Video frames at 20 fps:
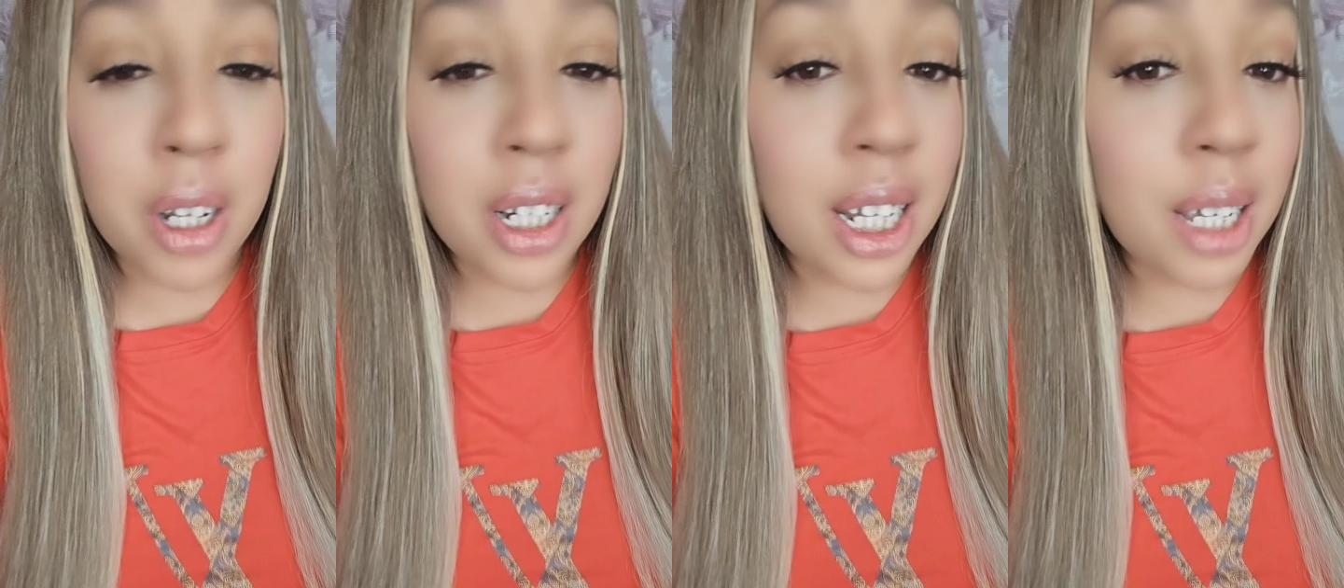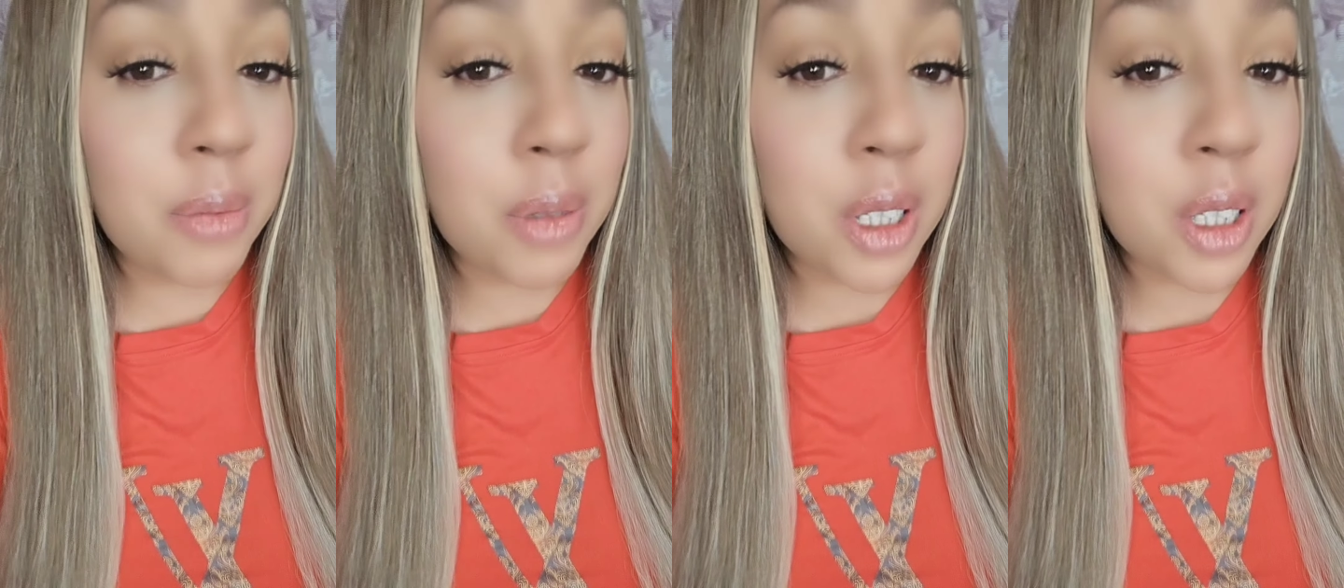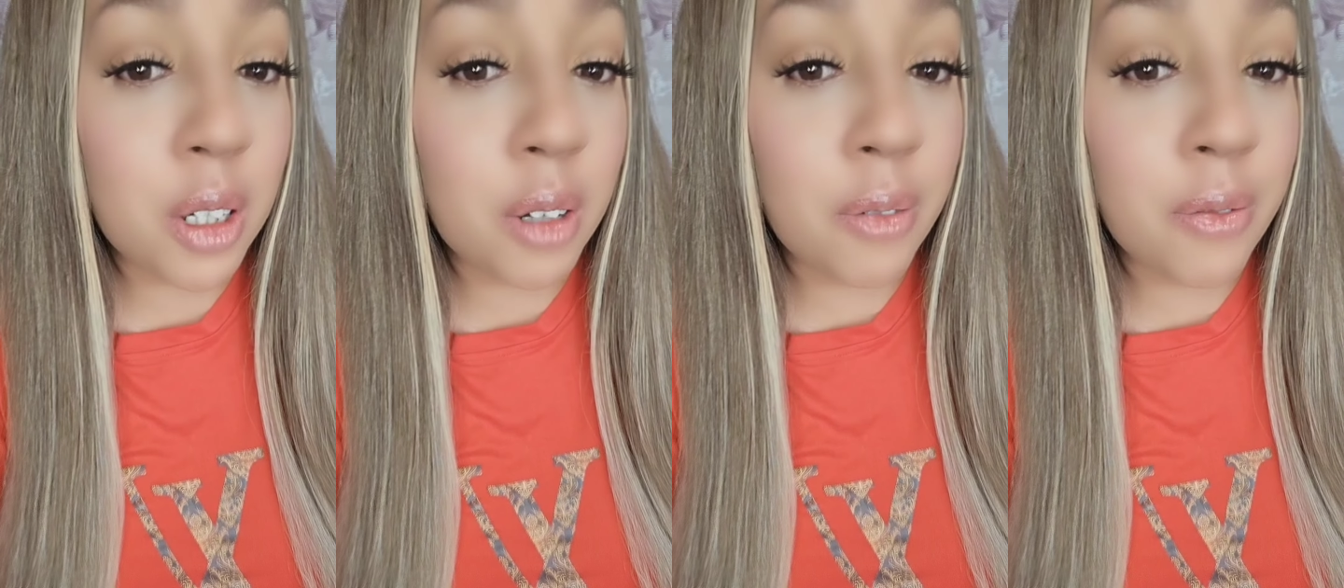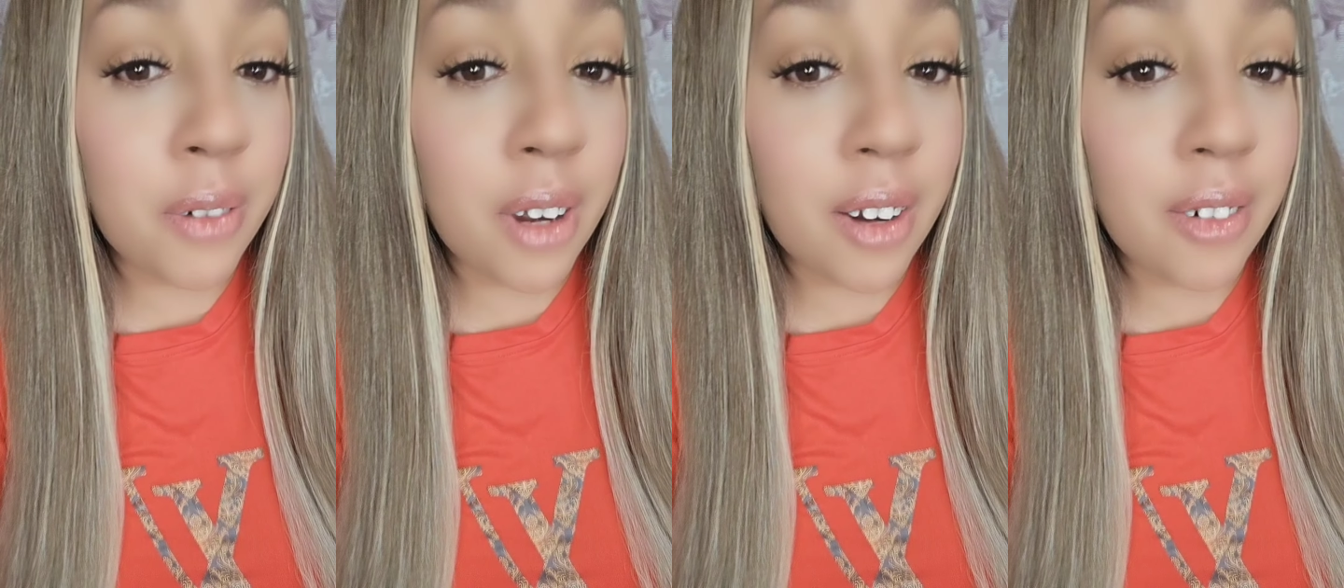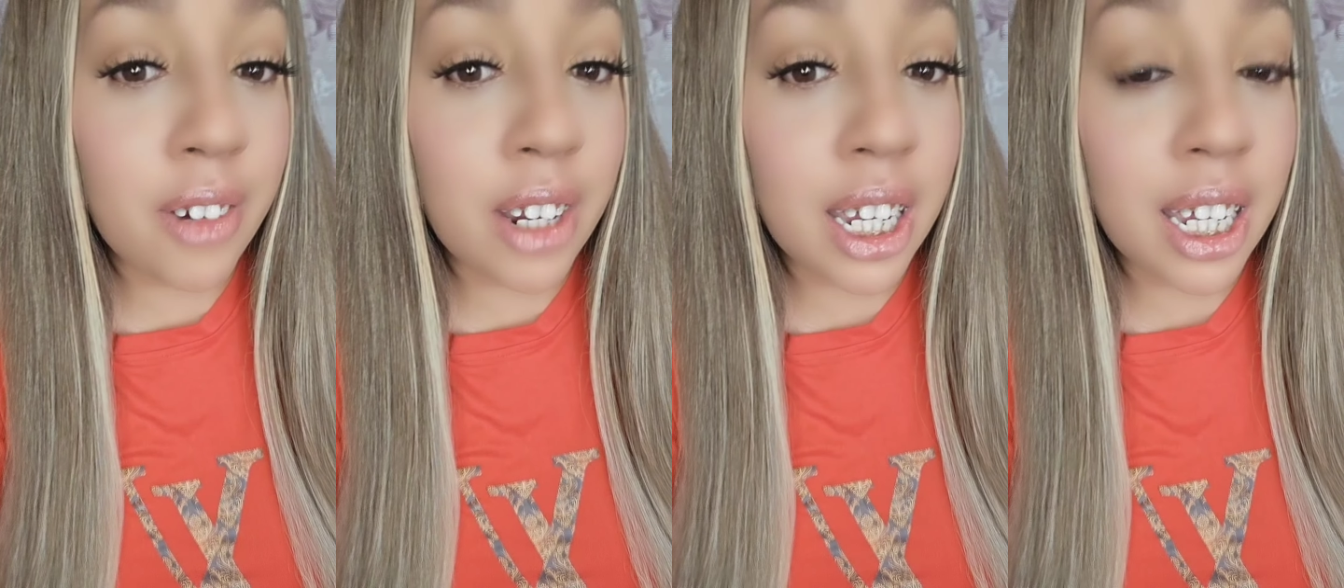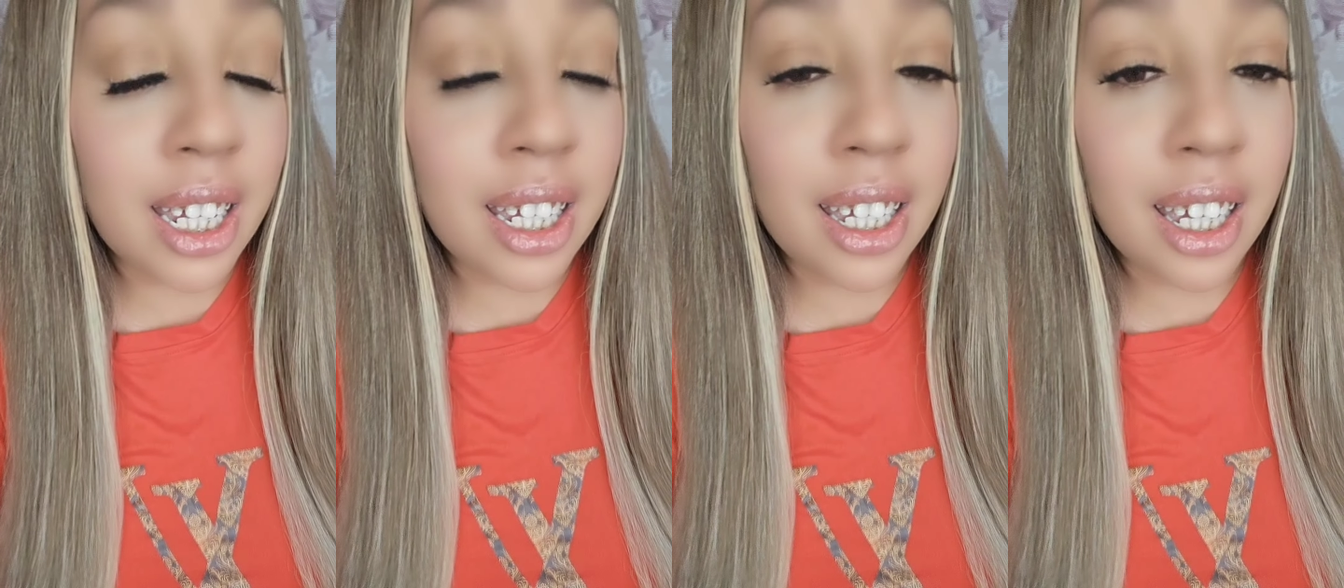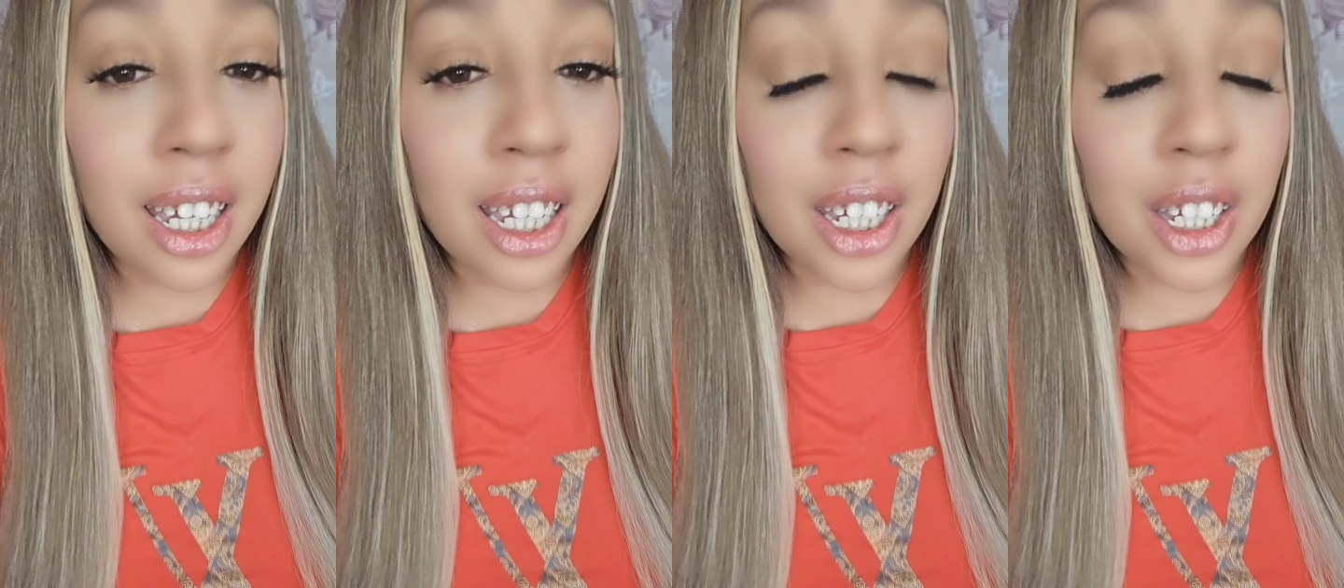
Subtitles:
lips look very,